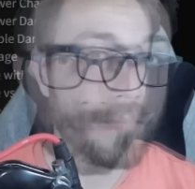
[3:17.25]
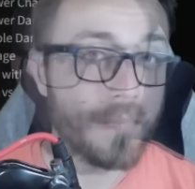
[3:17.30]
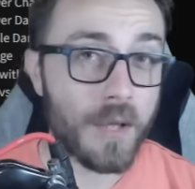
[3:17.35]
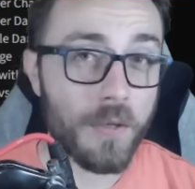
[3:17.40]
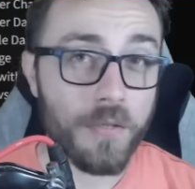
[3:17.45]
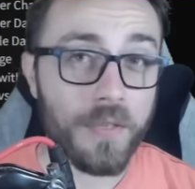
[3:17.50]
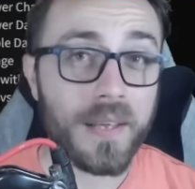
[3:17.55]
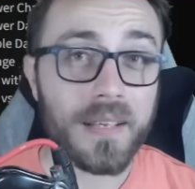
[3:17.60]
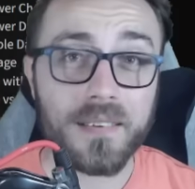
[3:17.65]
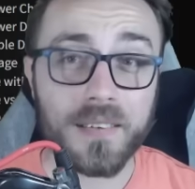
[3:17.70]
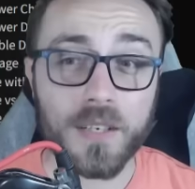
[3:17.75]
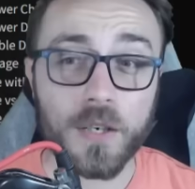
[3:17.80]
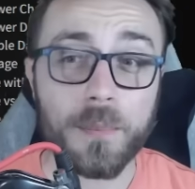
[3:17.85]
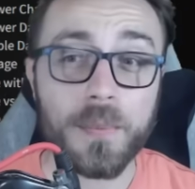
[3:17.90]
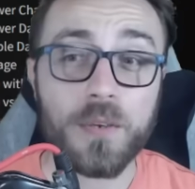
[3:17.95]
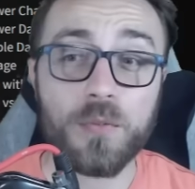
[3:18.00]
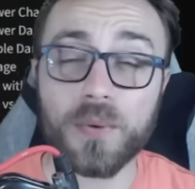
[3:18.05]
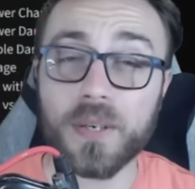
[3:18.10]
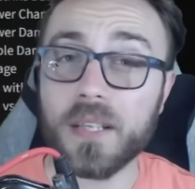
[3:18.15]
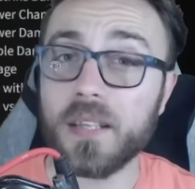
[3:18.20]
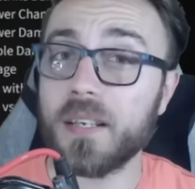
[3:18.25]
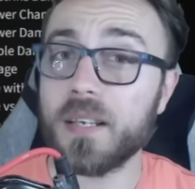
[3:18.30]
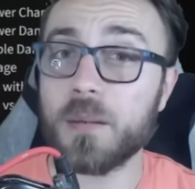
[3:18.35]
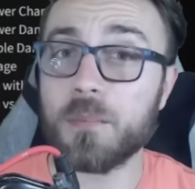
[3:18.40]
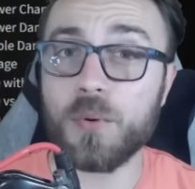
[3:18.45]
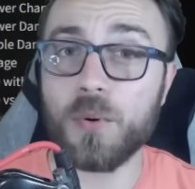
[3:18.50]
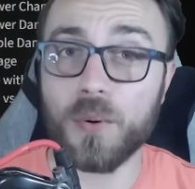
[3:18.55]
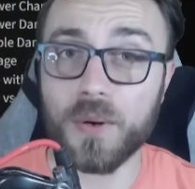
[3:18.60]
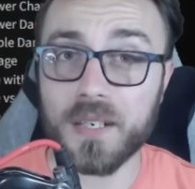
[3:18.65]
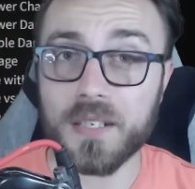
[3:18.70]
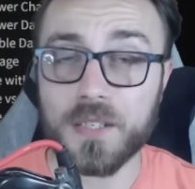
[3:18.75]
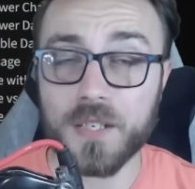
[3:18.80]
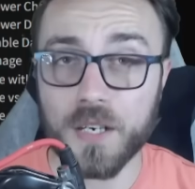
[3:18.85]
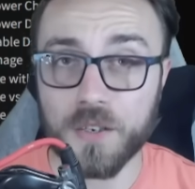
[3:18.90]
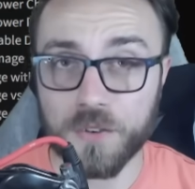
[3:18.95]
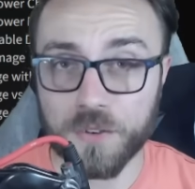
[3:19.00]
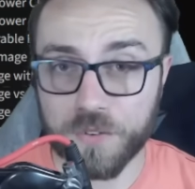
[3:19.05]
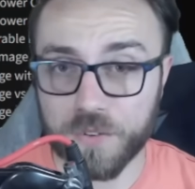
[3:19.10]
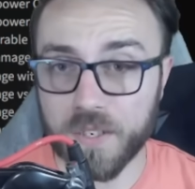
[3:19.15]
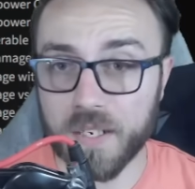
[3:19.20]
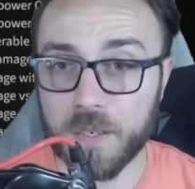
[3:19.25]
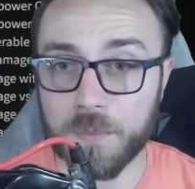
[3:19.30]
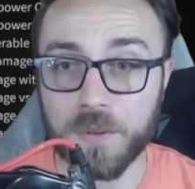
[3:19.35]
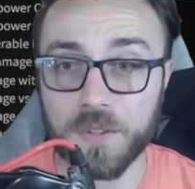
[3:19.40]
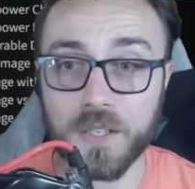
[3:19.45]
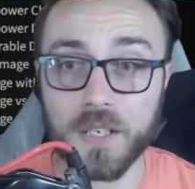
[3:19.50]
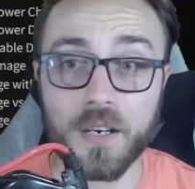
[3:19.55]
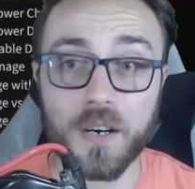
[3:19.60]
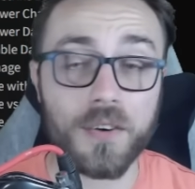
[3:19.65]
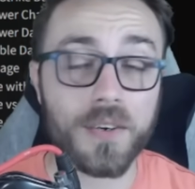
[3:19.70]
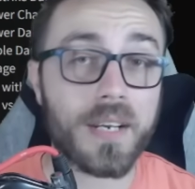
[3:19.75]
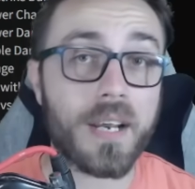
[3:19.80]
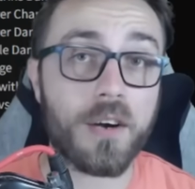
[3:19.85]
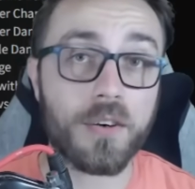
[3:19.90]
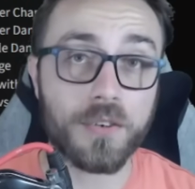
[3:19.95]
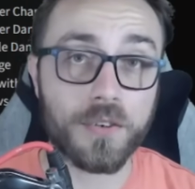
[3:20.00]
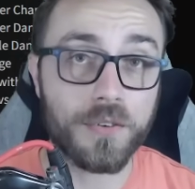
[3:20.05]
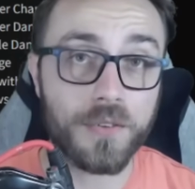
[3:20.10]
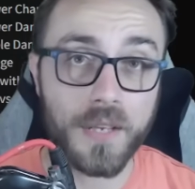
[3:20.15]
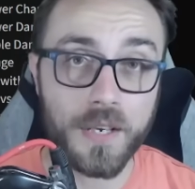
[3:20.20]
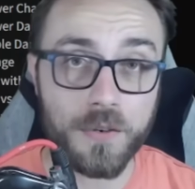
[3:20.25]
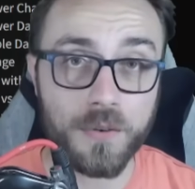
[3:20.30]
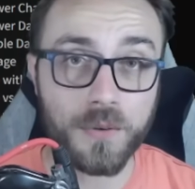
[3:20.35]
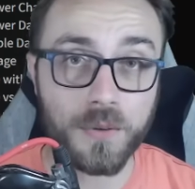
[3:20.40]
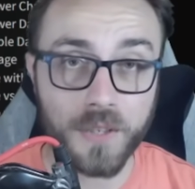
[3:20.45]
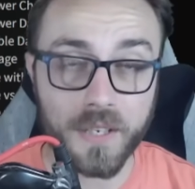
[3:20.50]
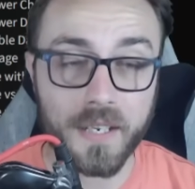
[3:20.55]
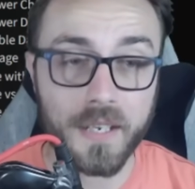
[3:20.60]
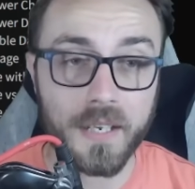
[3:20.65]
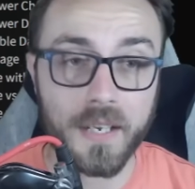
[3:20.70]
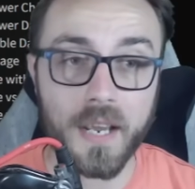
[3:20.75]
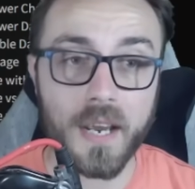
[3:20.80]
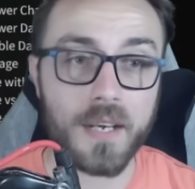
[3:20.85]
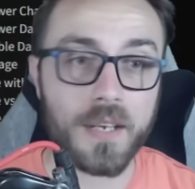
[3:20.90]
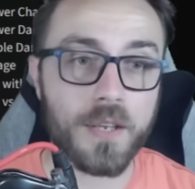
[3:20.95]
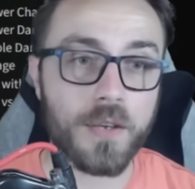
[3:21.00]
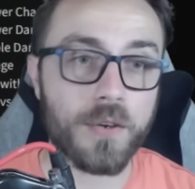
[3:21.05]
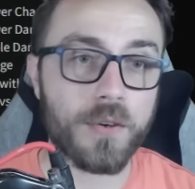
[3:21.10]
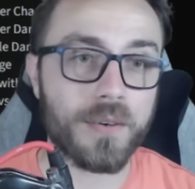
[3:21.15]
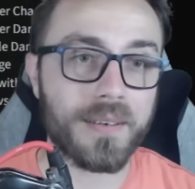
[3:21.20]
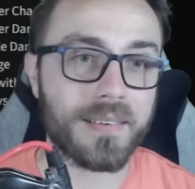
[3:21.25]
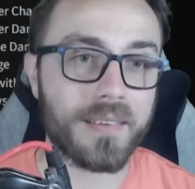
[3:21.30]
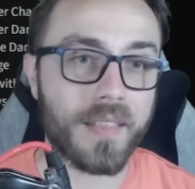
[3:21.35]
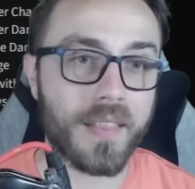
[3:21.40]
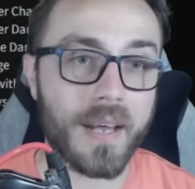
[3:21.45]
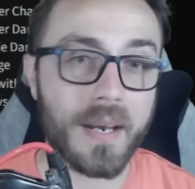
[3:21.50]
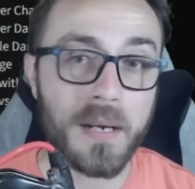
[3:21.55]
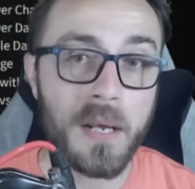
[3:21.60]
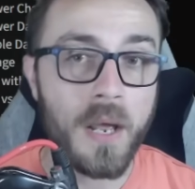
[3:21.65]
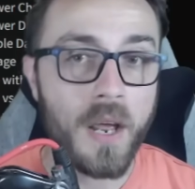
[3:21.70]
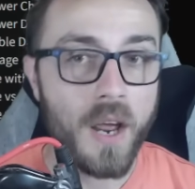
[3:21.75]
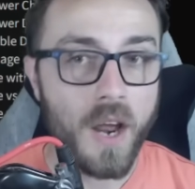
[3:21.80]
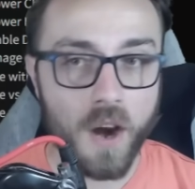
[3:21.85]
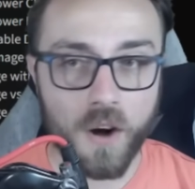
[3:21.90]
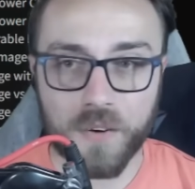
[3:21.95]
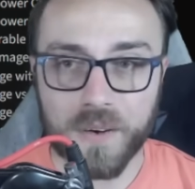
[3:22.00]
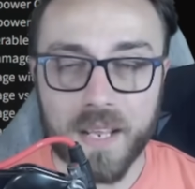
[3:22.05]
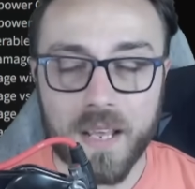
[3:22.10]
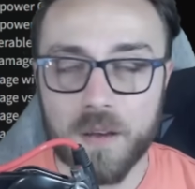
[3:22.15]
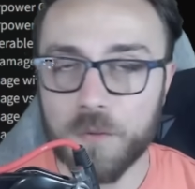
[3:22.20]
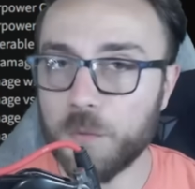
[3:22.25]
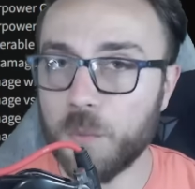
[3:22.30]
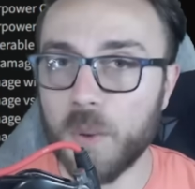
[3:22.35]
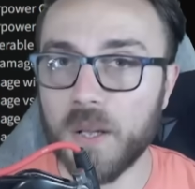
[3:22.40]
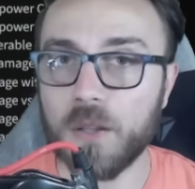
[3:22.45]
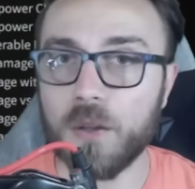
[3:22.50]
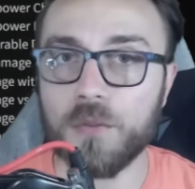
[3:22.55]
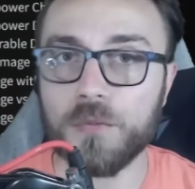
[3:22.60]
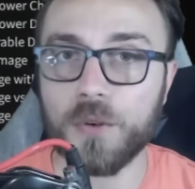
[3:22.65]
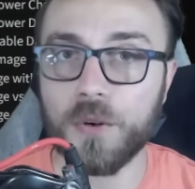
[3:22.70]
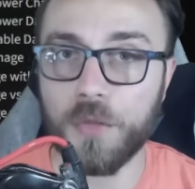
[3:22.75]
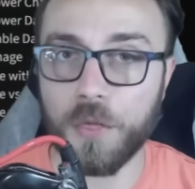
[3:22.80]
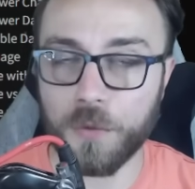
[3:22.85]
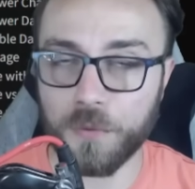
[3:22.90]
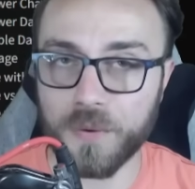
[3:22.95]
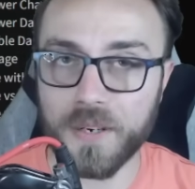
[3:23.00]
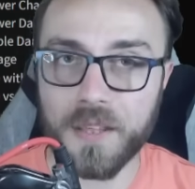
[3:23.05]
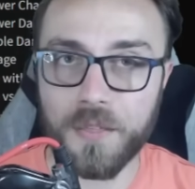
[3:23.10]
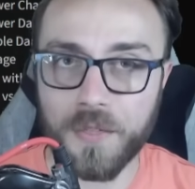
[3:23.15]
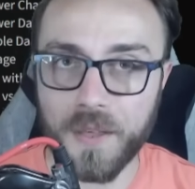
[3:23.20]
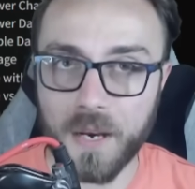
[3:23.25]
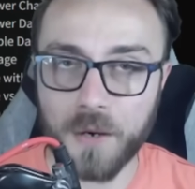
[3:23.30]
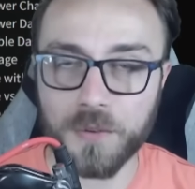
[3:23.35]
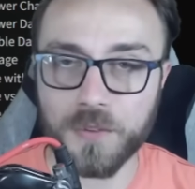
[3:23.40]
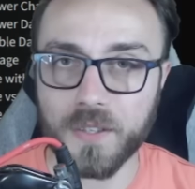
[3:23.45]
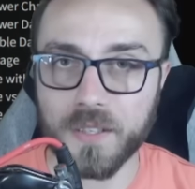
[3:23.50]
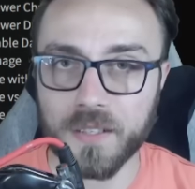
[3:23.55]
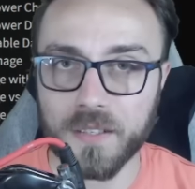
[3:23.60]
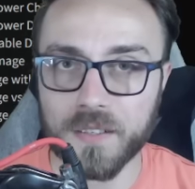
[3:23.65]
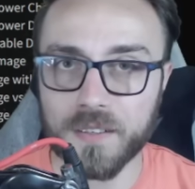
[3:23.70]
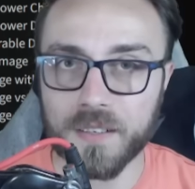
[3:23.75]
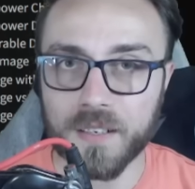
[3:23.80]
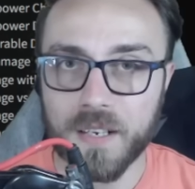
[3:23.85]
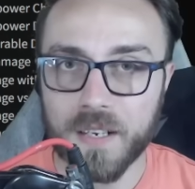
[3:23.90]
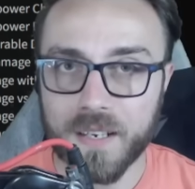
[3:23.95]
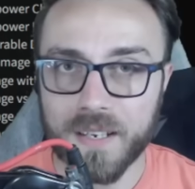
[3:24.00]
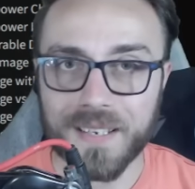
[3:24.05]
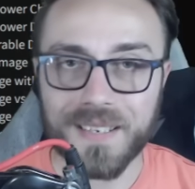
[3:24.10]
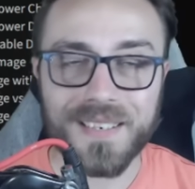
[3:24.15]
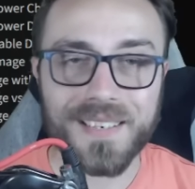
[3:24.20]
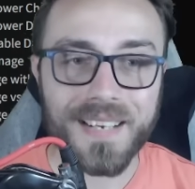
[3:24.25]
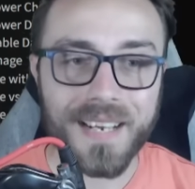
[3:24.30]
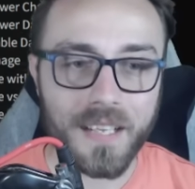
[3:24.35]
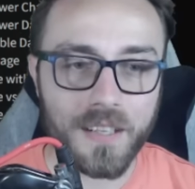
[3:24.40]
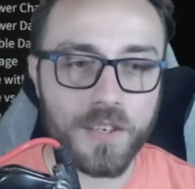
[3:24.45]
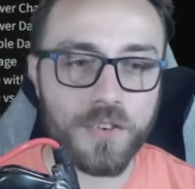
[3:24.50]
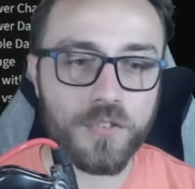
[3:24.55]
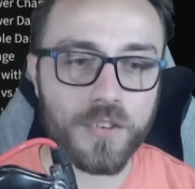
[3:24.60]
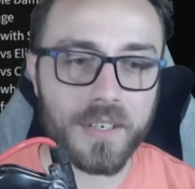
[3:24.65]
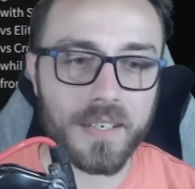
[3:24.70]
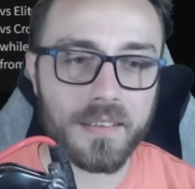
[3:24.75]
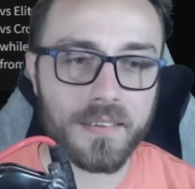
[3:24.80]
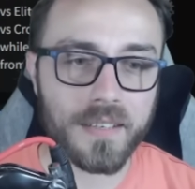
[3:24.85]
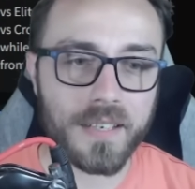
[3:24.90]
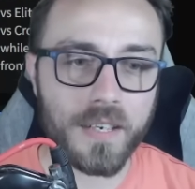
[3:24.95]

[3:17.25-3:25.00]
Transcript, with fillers: Now, things that'll be really important to understand about the current character that you're looking at here is that I already have well over 3,000 intelligence,